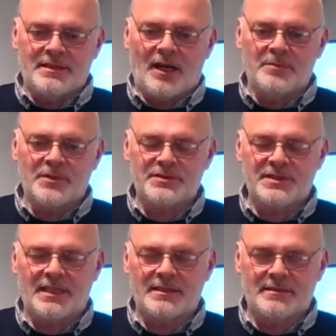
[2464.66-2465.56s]
no, I'm not
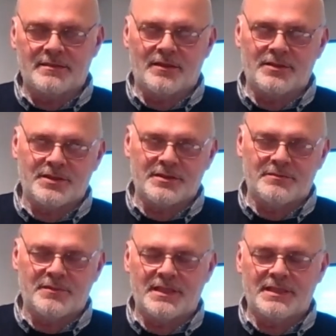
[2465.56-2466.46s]
saying no. I
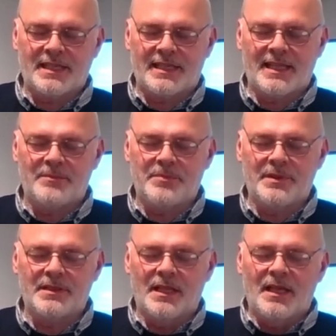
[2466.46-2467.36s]
shouldn't really say that,
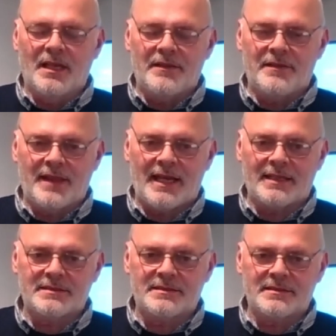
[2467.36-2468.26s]
but that
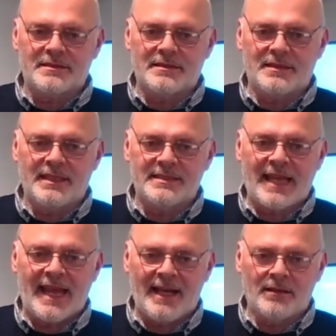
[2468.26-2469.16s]
is a
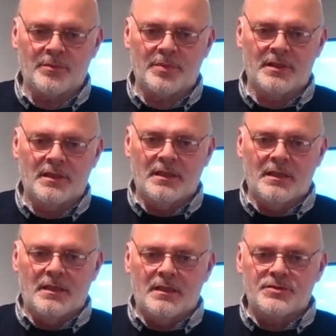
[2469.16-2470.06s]
help
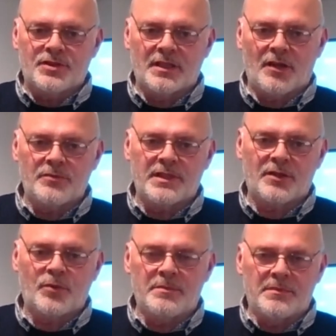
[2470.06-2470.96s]
to loan the
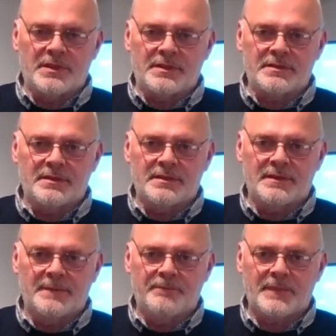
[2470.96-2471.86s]
equipment
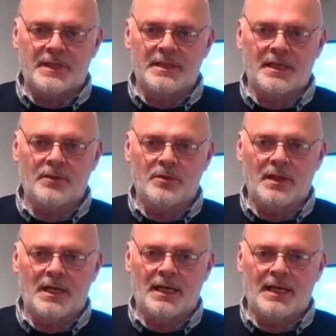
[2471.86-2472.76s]
you know,
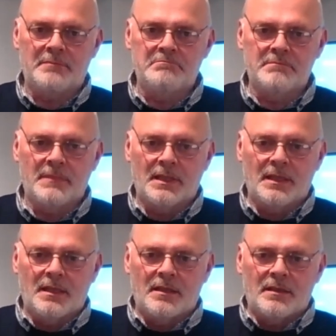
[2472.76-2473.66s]
um,
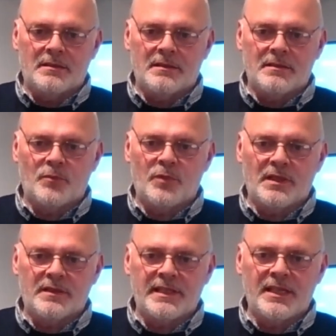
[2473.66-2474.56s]
we,
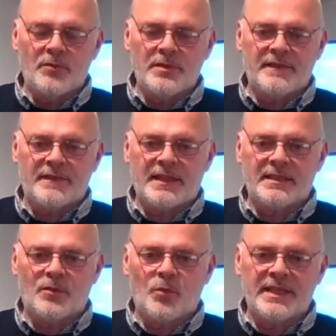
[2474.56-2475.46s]
the only thing
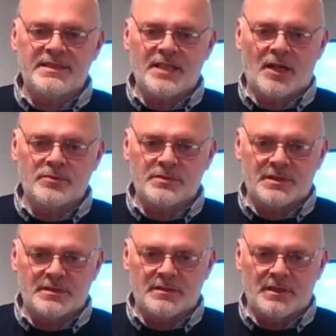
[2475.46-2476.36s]
that we don't
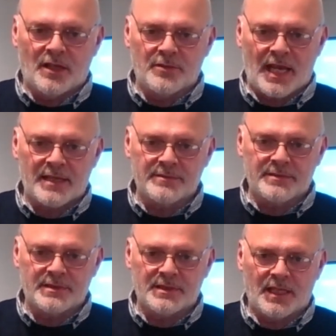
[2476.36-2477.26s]
loan out
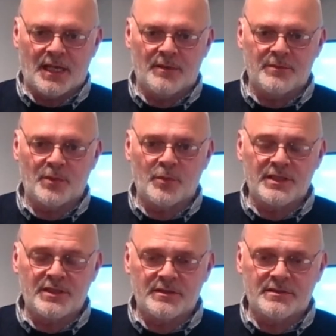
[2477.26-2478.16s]
um, that
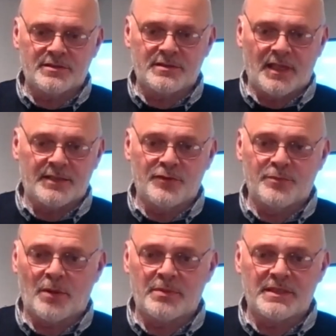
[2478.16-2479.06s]
we and you've
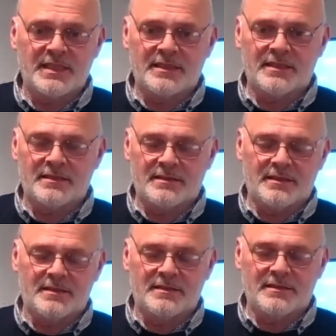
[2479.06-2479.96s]
probably seen it,
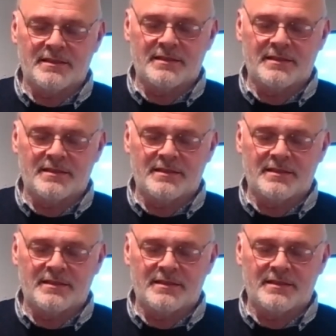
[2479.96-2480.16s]
the,